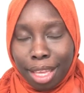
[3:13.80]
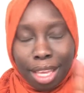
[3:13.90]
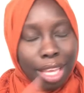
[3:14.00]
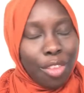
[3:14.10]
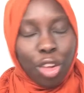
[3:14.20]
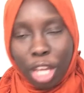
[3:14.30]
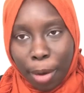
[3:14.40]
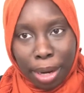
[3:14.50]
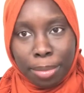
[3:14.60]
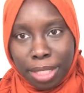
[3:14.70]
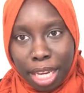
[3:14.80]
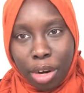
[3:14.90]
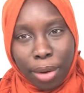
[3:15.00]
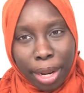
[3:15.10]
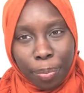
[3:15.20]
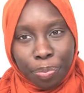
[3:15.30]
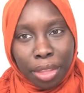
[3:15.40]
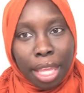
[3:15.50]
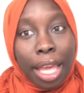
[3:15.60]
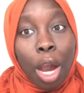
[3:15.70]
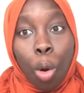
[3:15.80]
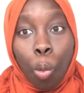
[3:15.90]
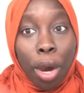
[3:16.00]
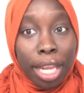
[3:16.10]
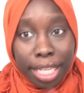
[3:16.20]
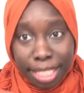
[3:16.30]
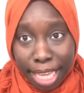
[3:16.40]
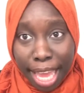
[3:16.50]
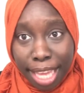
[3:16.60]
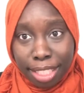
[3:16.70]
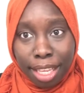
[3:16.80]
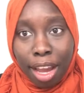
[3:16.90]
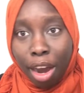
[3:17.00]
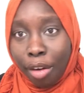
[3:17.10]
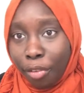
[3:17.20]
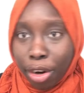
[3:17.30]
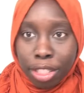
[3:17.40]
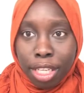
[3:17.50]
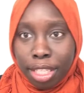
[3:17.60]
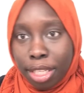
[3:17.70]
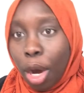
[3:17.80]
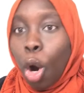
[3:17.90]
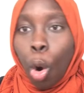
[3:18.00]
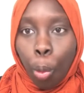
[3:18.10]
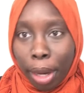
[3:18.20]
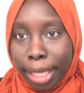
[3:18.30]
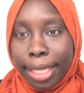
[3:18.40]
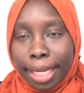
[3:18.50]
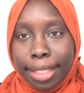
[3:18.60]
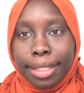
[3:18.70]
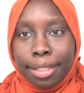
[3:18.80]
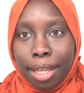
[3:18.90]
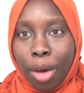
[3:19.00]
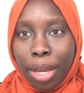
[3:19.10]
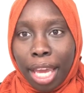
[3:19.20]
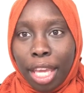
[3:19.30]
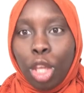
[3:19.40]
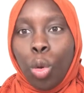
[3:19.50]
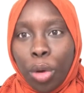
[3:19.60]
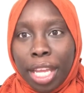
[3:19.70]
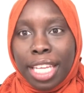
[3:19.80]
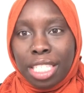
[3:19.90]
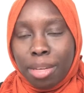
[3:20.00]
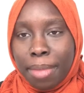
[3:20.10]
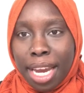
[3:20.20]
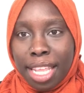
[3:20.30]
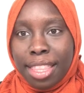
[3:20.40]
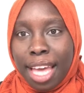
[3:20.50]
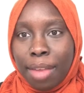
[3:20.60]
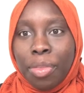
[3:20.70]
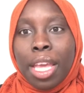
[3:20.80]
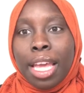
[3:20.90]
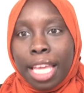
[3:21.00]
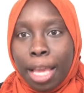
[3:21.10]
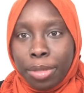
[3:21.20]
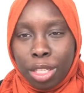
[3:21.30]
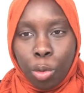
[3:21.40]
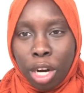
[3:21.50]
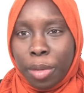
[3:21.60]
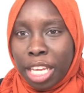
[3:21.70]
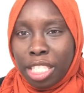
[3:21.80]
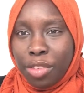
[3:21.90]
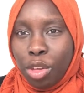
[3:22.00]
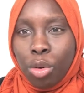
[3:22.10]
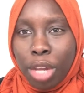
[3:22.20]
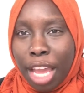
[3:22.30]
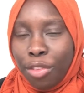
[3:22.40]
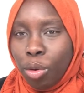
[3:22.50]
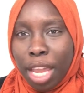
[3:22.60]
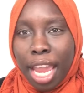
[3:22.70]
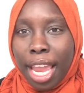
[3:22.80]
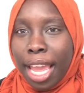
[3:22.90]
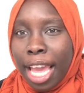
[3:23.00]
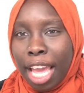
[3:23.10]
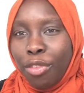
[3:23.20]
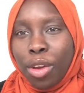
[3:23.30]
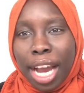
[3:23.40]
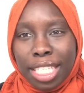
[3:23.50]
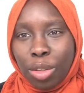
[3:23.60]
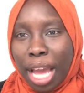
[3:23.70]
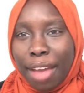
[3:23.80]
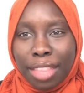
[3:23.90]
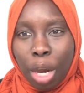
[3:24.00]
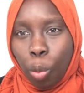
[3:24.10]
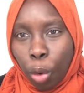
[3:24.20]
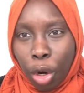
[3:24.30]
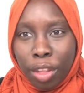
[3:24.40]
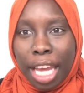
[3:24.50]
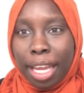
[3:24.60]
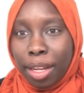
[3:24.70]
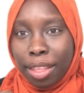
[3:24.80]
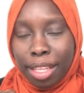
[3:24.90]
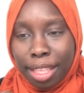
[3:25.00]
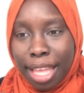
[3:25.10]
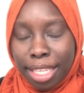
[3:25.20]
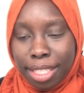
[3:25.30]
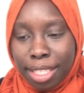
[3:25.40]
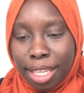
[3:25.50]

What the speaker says: If you get what I'm saying, all right? What he says versus what he does. Okay? You want to get somebody that keeps his word, because if you guys don't have that word, that's